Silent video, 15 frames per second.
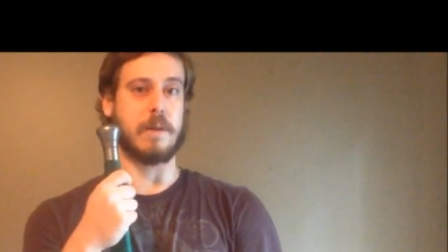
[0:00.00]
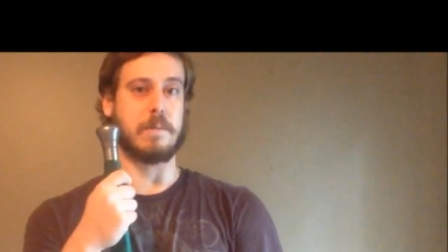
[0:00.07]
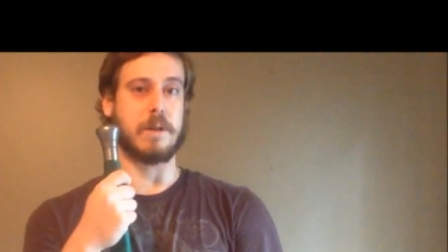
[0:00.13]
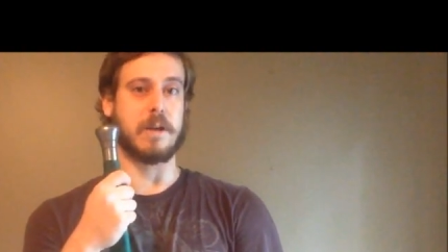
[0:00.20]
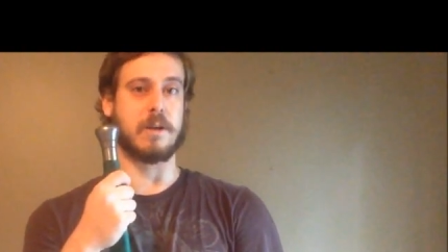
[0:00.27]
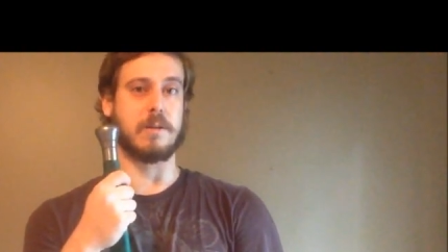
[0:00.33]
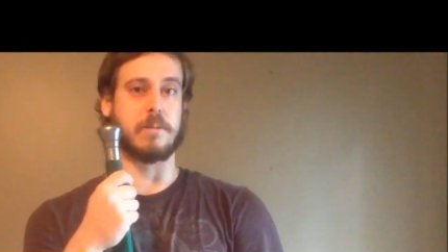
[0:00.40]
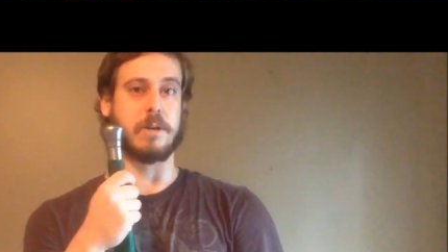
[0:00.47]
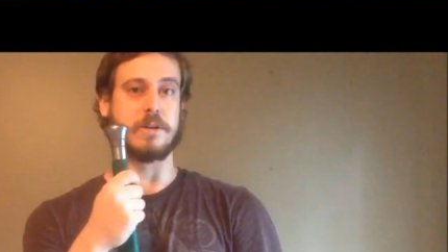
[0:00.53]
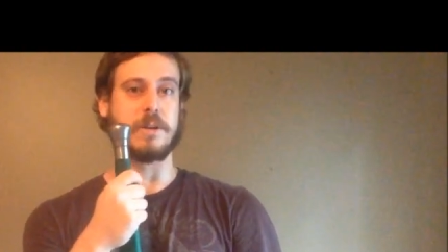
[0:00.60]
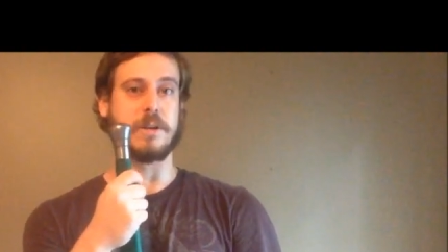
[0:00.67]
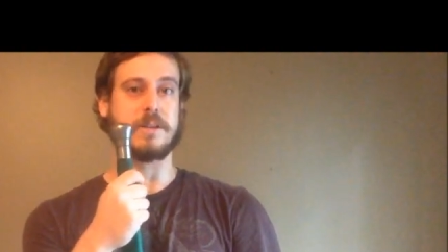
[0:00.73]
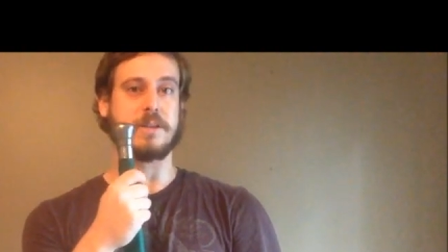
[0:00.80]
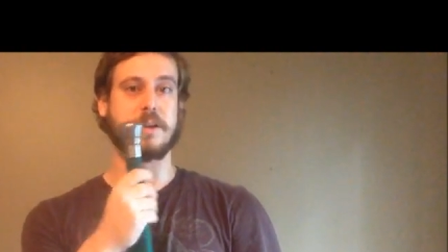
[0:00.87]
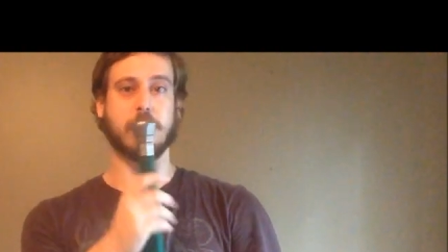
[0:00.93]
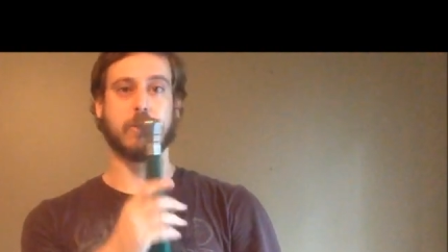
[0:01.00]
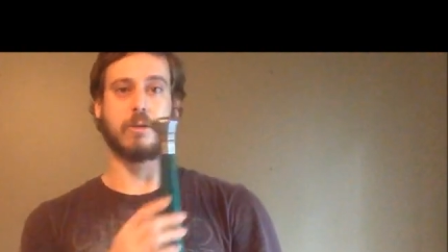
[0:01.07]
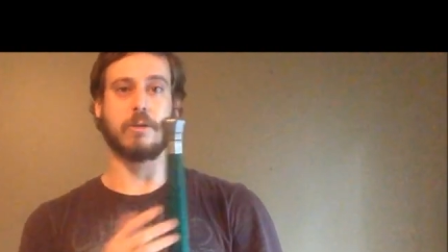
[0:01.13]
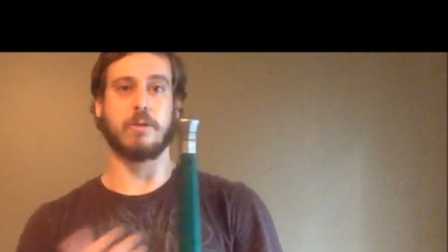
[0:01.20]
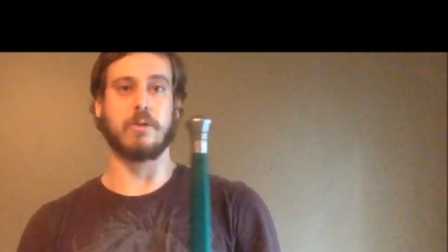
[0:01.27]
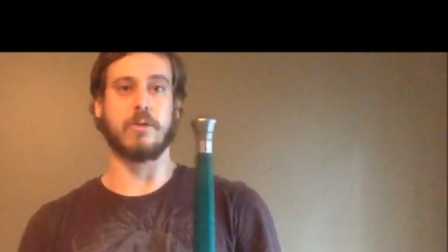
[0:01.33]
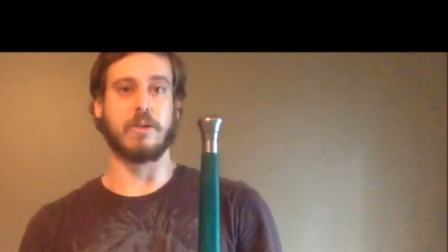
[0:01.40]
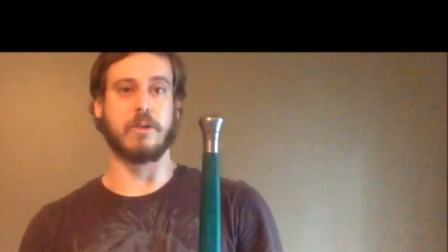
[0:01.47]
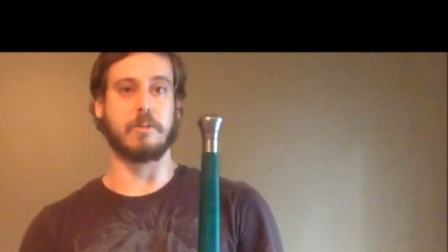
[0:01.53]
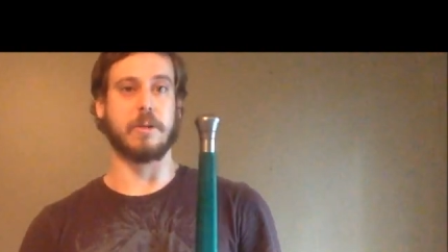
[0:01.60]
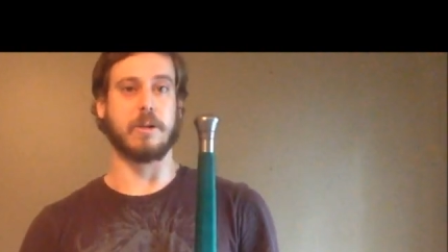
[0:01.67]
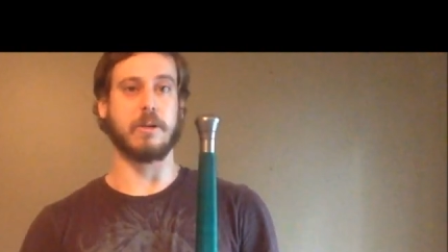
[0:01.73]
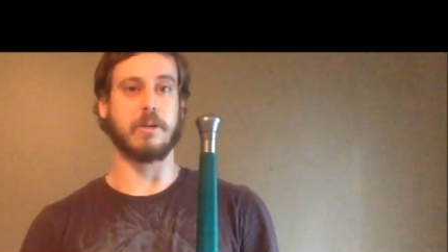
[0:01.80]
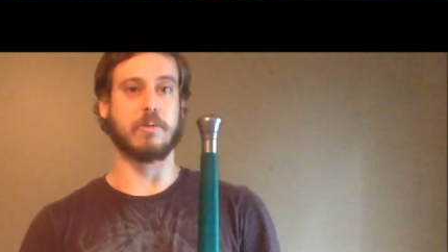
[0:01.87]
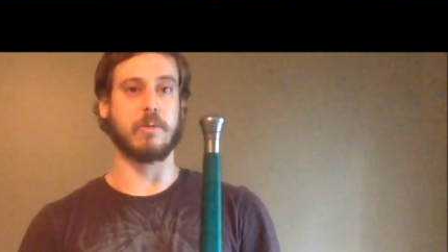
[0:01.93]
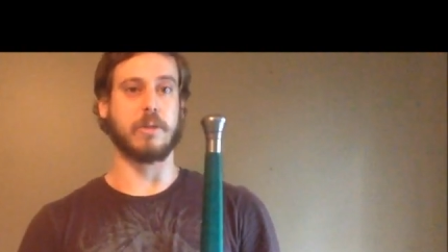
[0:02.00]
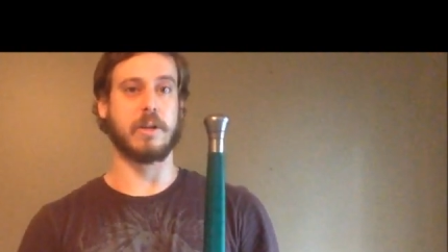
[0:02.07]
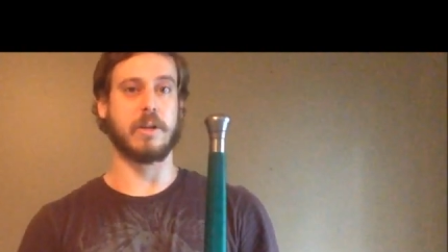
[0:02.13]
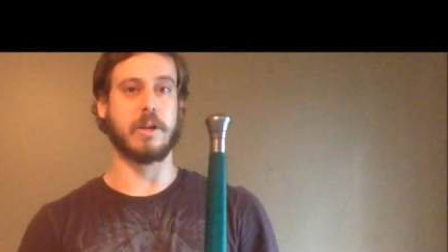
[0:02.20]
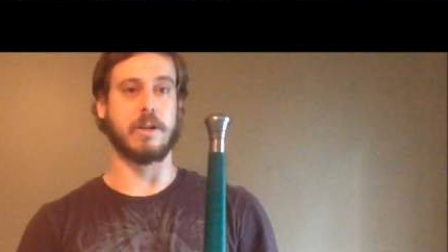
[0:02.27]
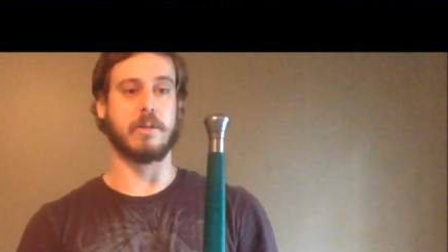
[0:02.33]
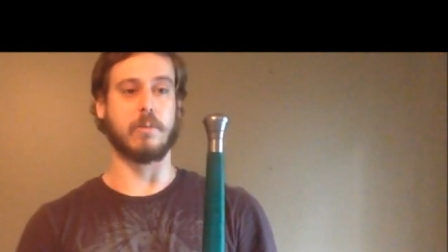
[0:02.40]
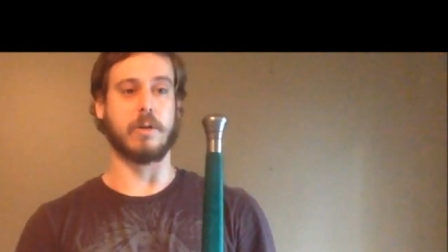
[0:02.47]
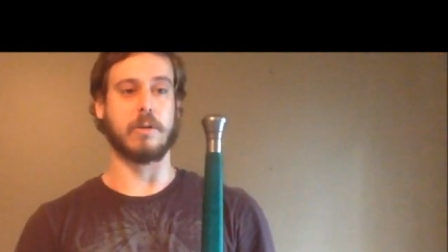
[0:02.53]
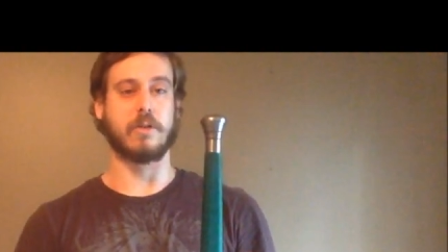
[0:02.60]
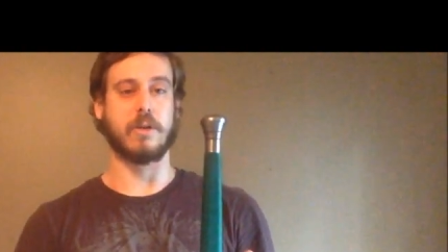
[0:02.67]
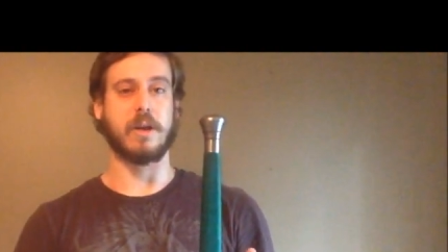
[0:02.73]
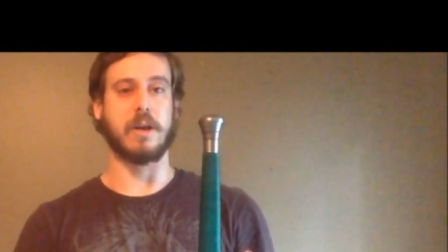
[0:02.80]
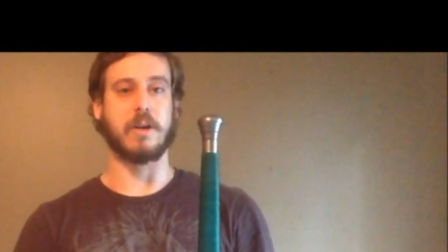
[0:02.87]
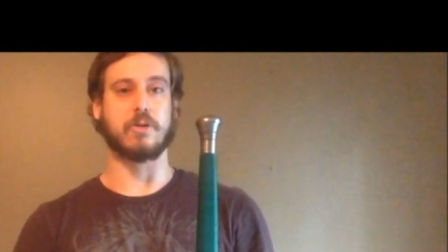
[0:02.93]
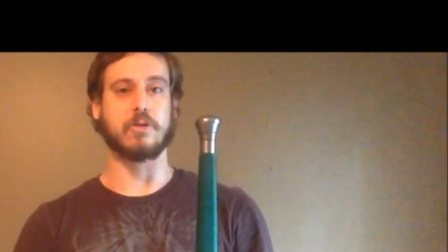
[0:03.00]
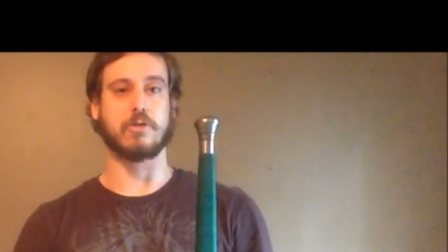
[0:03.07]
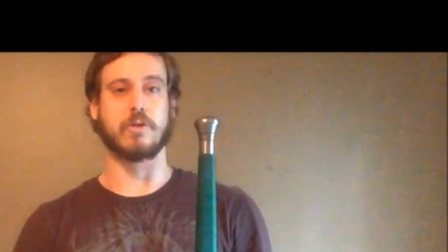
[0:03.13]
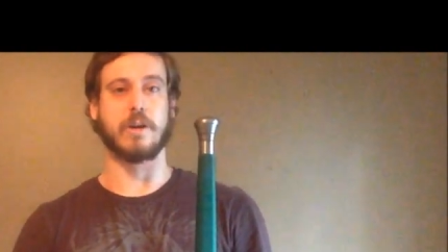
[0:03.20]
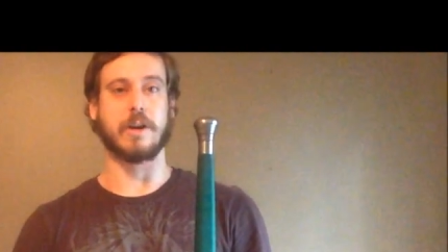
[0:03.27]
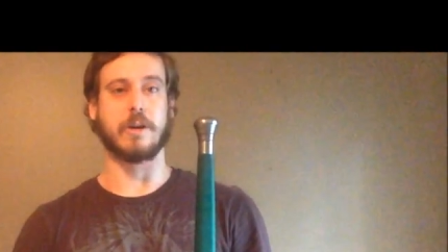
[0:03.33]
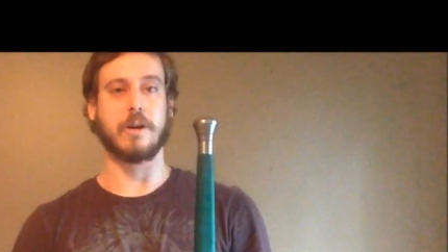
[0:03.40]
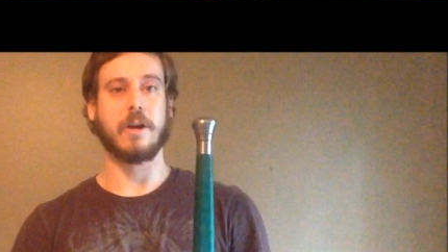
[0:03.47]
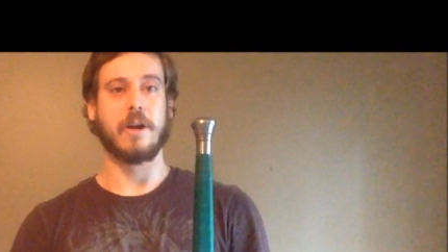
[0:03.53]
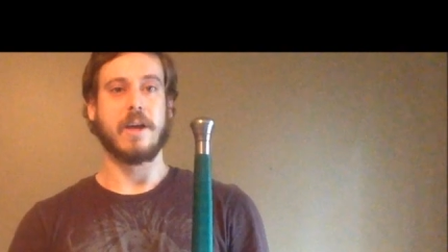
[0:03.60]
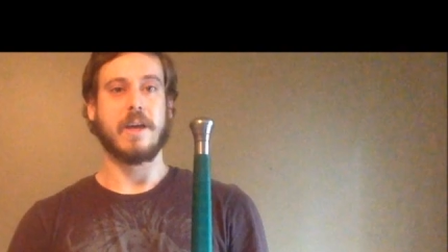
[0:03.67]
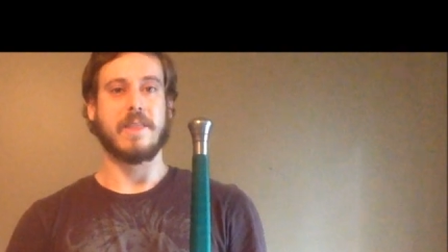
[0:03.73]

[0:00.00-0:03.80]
picking up Montante or who is experienced with it and wants a trainer